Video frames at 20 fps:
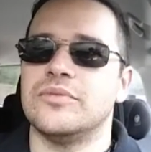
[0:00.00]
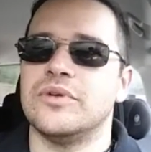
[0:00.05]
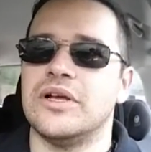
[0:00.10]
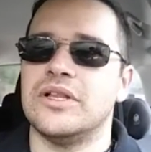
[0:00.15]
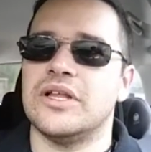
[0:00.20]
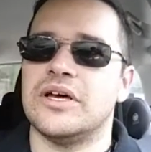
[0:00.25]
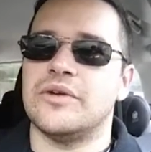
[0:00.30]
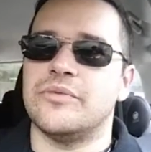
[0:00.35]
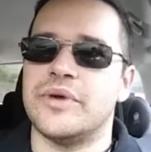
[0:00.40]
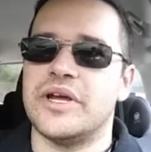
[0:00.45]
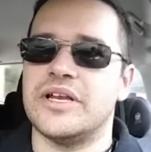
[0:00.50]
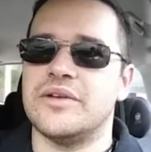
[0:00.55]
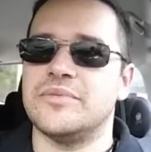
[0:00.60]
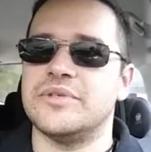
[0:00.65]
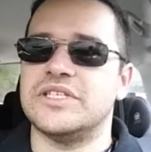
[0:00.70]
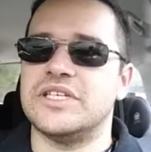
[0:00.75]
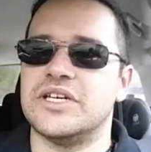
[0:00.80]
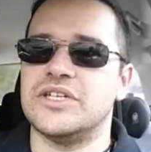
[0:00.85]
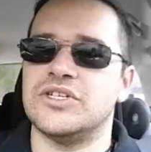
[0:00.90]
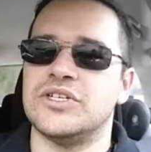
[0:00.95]
a lot of
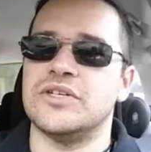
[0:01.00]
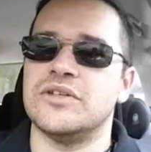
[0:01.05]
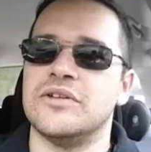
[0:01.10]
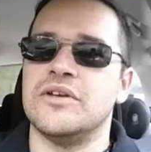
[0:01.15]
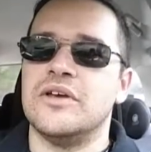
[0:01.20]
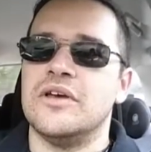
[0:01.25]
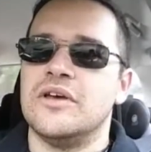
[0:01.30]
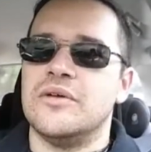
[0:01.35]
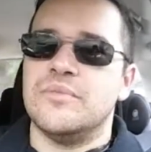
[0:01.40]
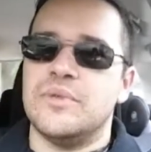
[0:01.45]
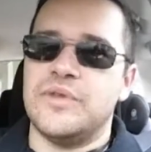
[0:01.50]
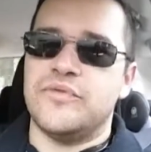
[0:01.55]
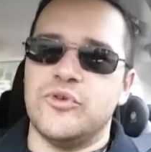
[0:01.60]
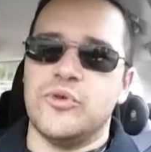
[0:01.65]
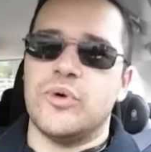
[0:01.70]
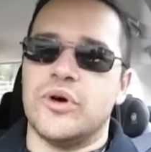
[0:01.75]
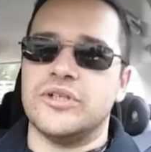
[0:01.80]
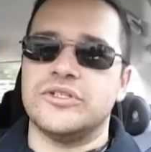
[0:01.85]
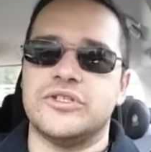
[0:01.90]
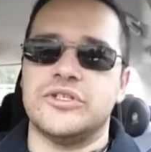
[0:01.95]
randomization. But if
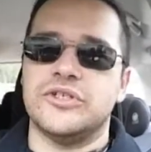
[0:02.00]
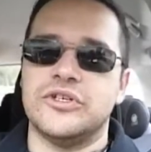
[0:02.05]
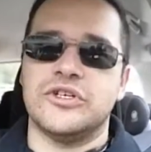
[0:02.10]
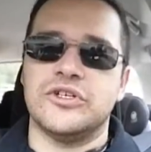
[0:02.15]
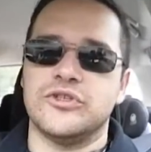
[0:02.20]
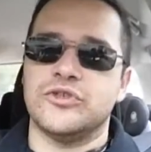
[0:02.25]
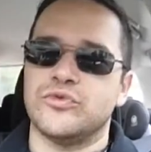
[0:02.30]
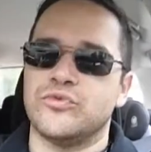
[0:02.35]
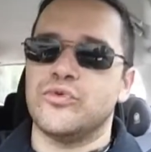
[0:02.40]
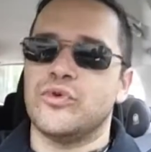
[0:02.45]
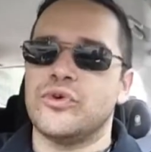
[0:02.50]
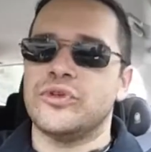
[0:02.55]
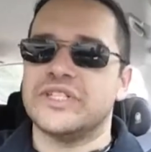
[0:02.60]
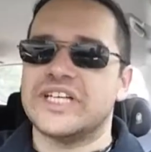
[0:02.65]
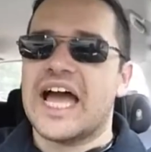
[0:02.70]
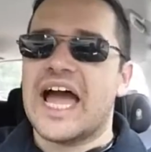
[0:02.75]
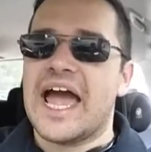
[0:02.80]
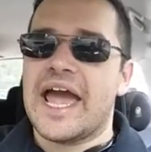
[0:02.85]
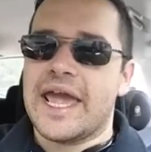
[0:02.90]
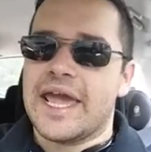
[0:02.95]
you want to, you can just roll
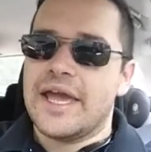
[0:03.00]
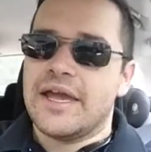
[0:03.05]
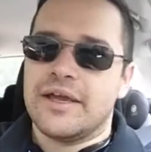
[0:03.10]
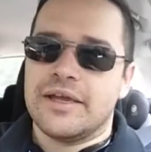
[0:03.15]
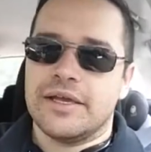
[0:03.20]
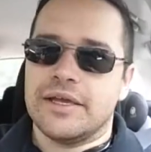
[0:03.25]
die.